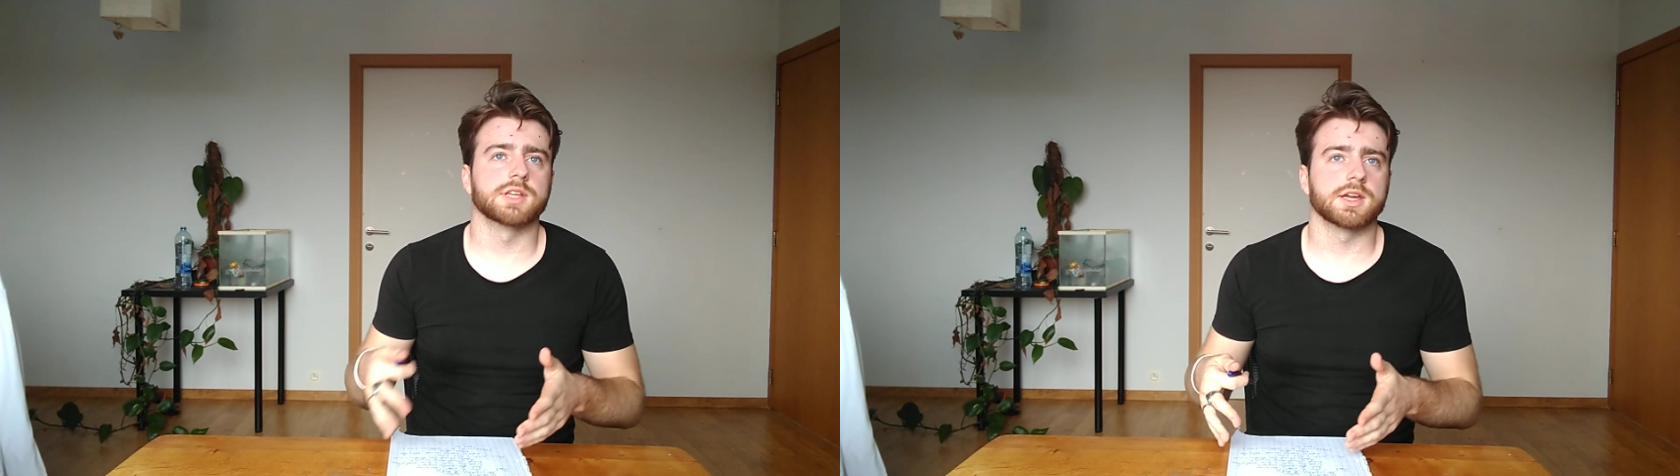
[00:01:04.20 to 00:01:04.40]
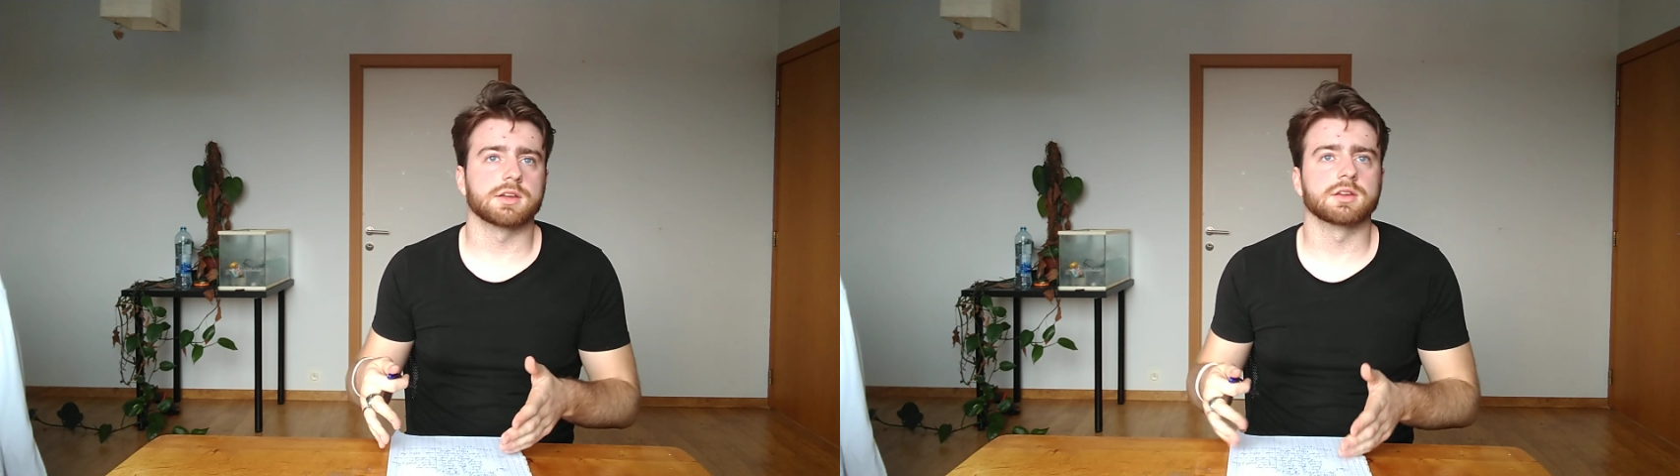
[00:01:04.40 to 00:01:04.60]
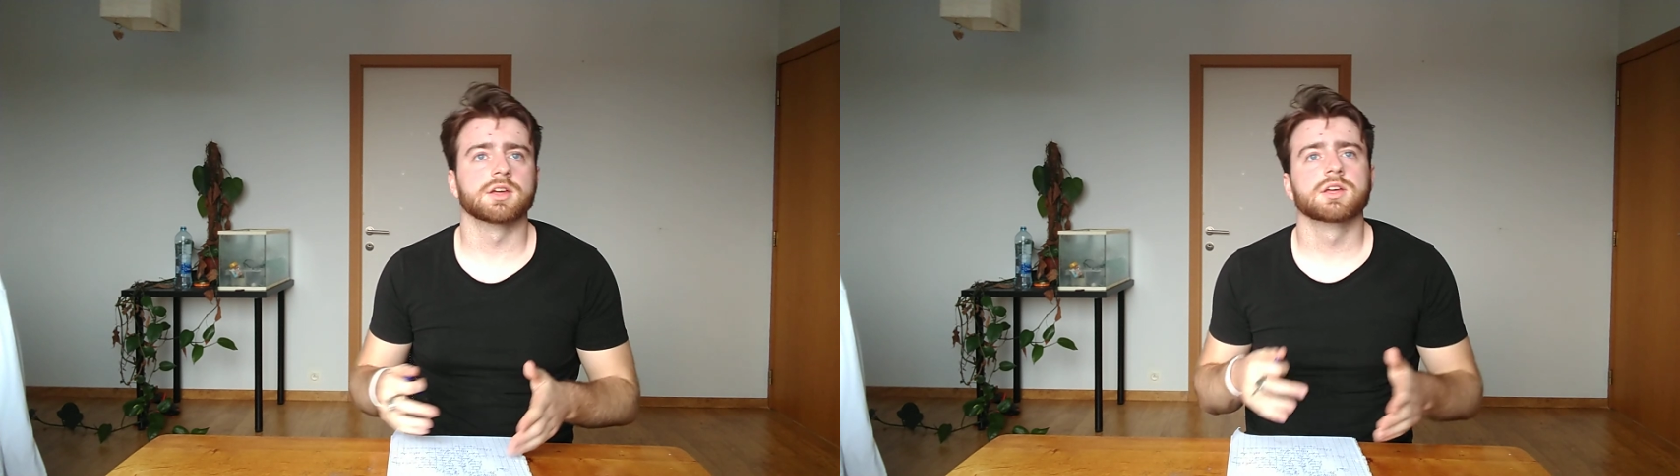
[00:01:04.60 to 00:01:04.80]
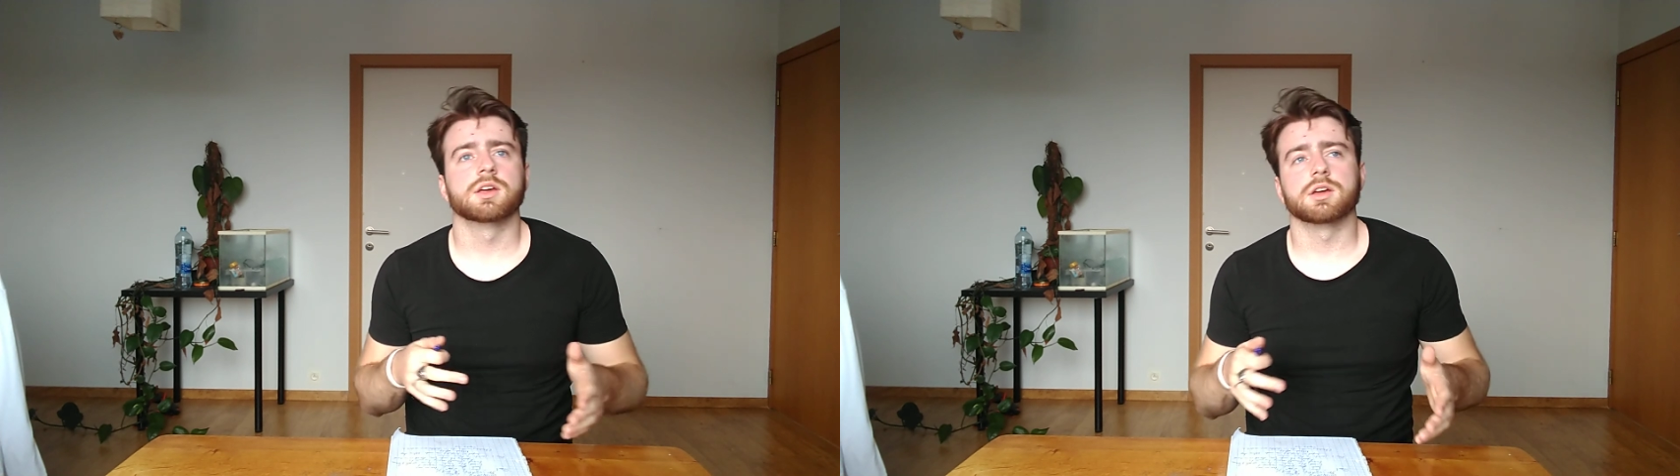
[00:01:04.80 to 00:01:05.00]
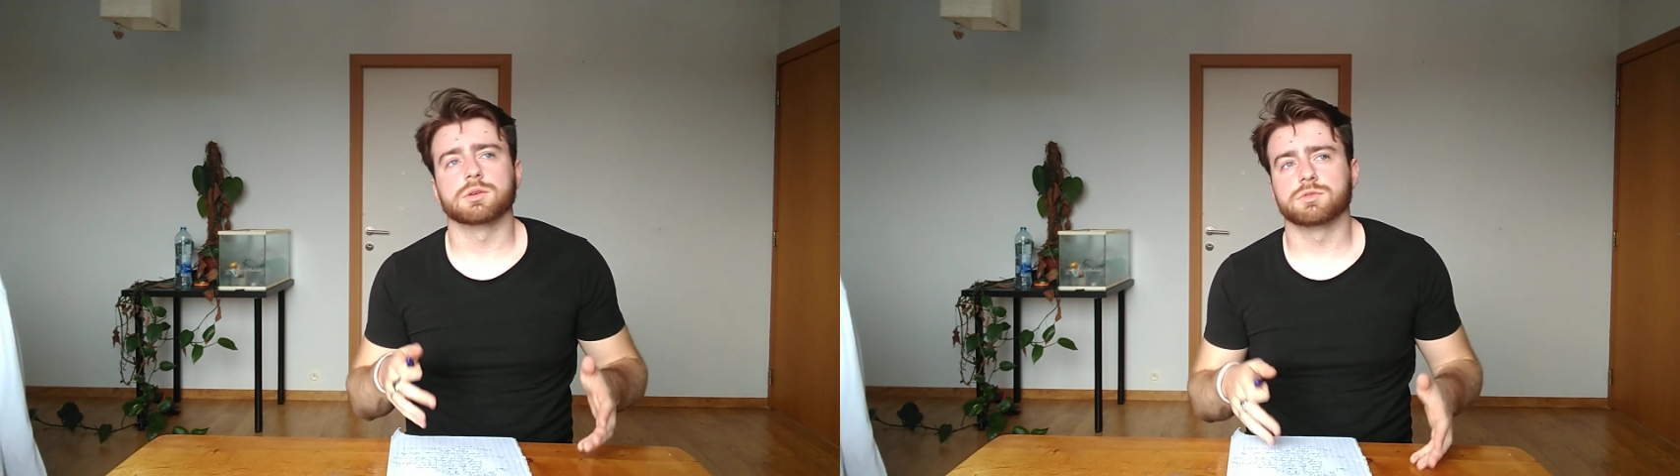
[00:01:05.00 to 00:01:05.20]
day
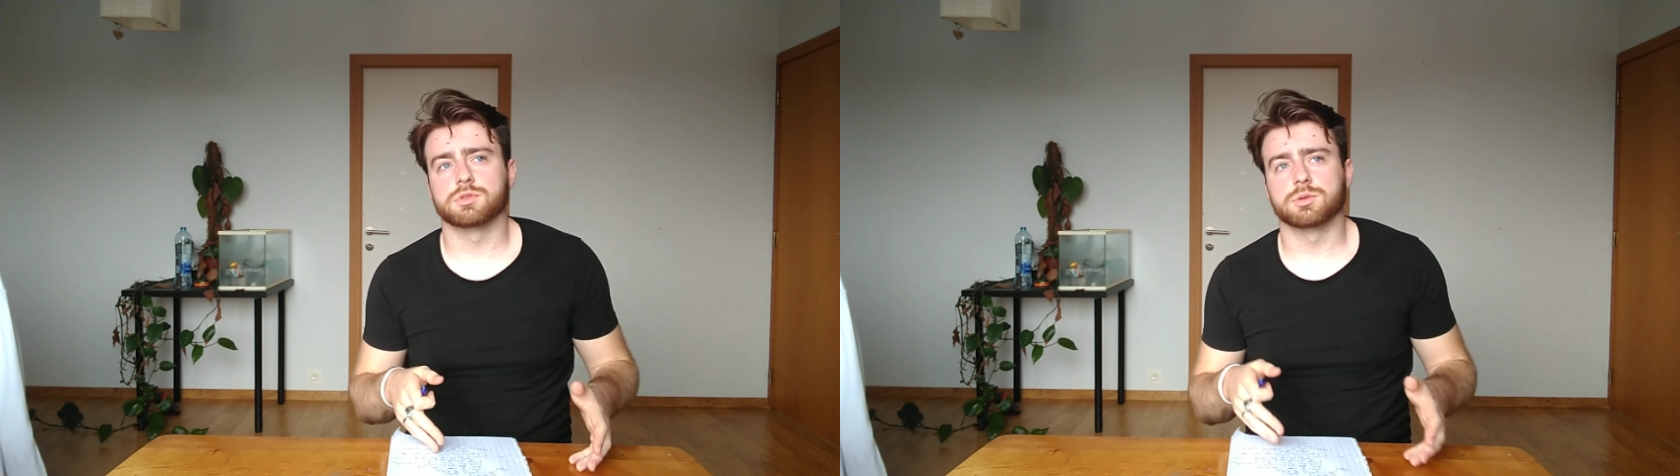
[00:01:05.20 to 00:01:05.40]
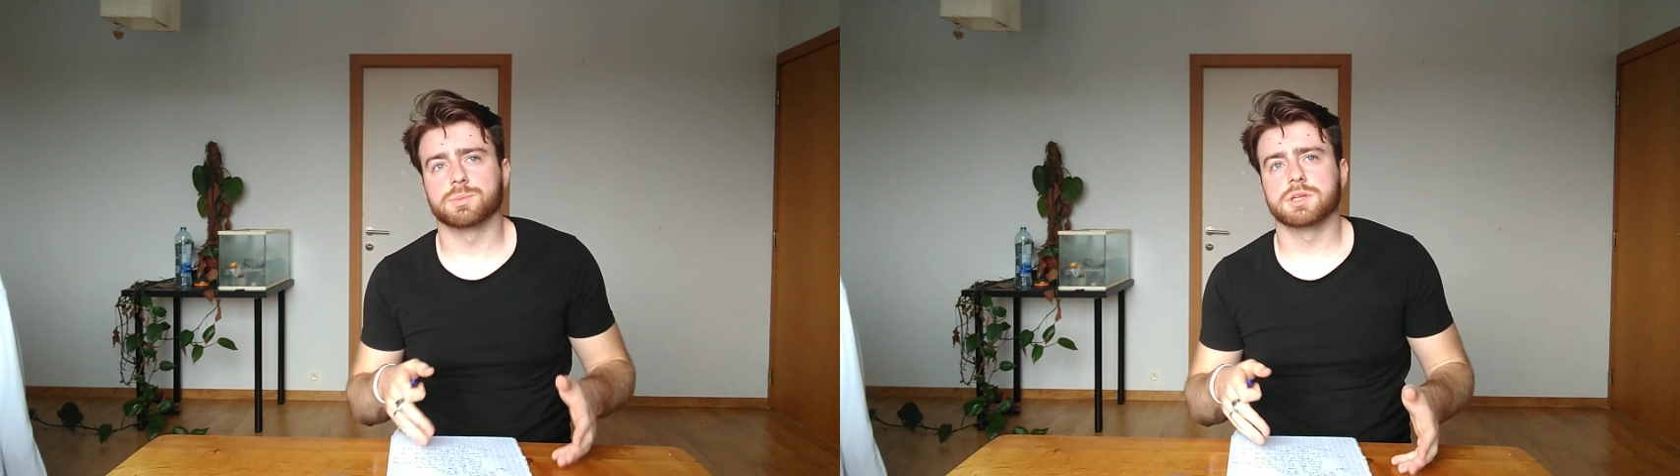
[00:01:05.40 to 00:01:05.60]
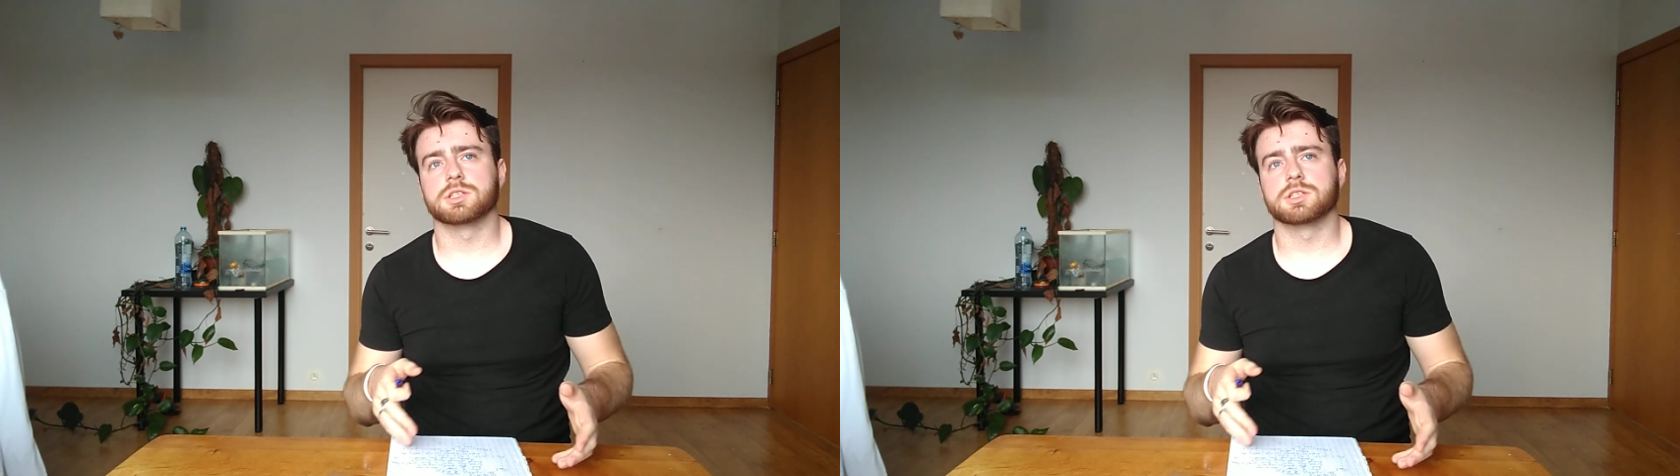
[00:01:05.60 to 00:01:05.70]
and you have to repeat